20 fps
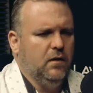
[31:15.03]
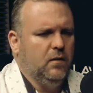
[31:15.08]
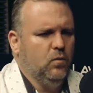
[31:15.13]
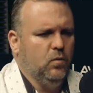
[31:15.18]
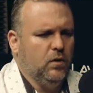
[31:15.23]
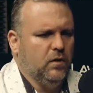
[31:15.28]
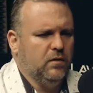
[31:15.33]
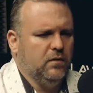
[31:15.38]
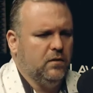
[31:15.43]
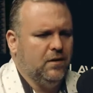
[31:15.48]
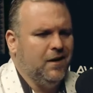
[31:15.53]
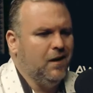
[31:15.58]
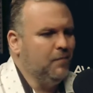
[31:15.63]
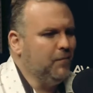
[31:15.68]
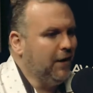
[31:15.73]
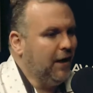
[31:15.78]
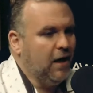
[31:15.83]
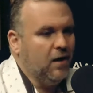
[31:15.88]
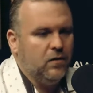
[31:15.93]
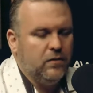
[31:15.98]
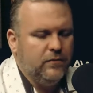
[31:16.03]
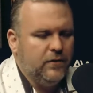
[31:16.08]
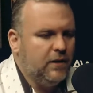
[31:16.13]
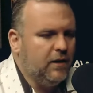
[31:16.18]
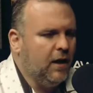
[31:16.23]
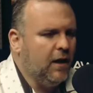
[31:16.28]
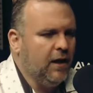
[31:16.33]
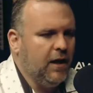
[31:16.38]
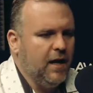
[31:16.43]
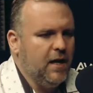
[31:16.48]
we're coming out of it,
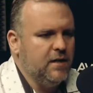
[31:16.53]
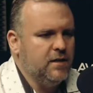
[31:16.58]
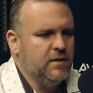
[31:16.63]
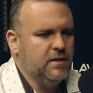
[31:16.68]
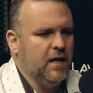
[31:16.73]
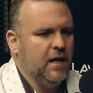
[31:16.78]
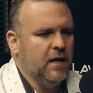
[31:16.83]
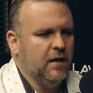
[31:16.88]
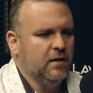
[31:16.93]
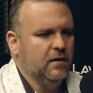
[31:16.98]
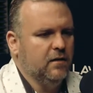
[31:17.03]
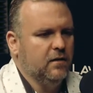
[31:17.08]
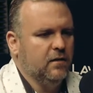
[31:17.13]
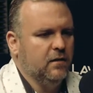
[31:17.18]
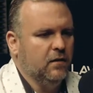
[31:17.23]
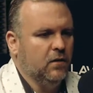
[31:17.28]
I guess, and